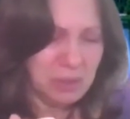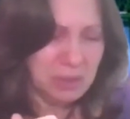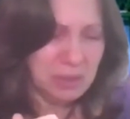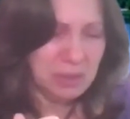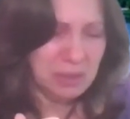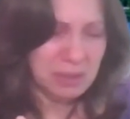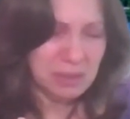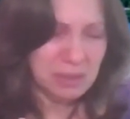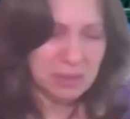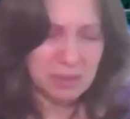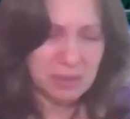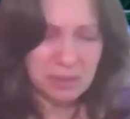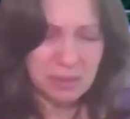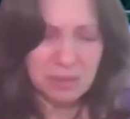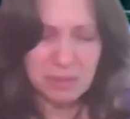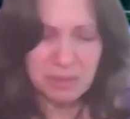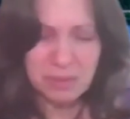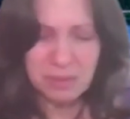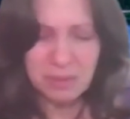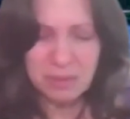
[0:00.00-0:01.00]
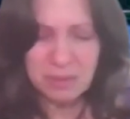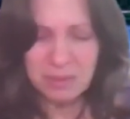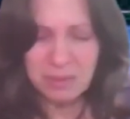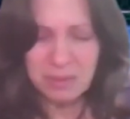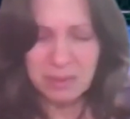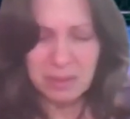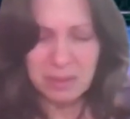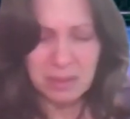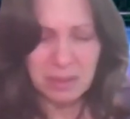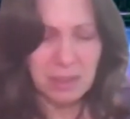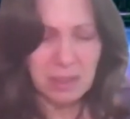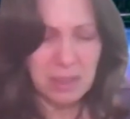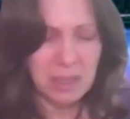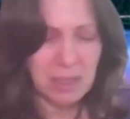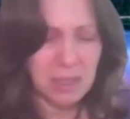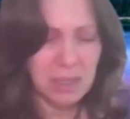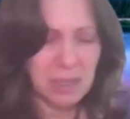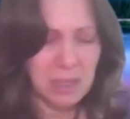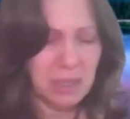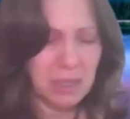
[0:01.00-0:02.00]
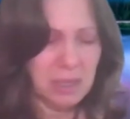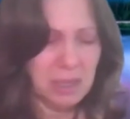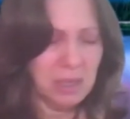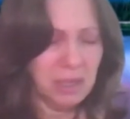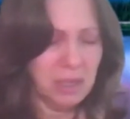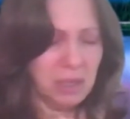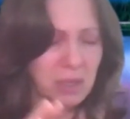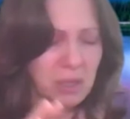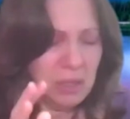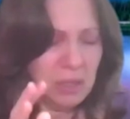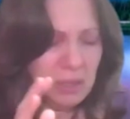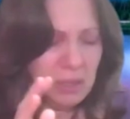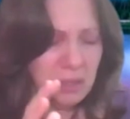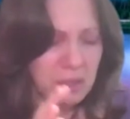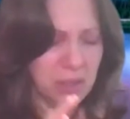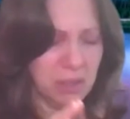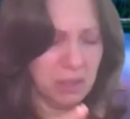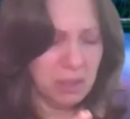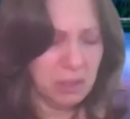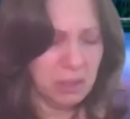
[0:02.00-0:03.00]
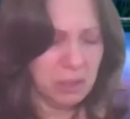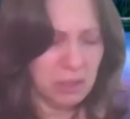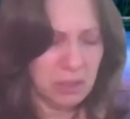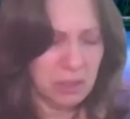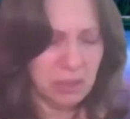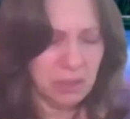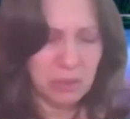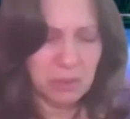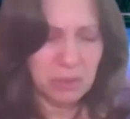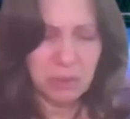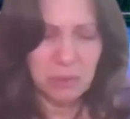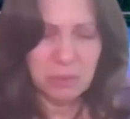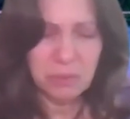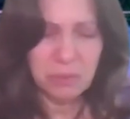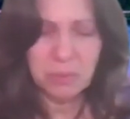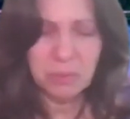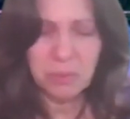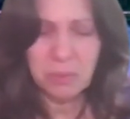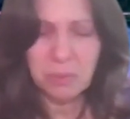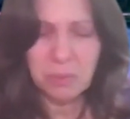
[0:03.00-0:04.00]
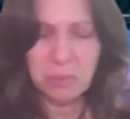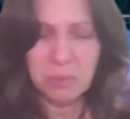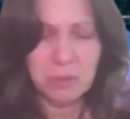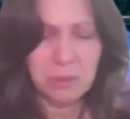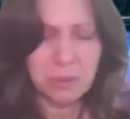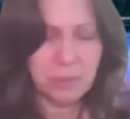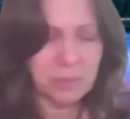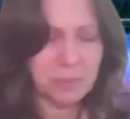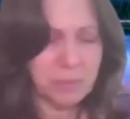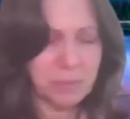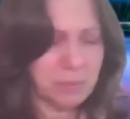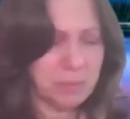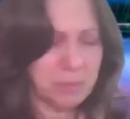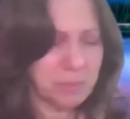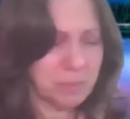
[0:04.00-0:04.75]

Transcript: Nobody speaks.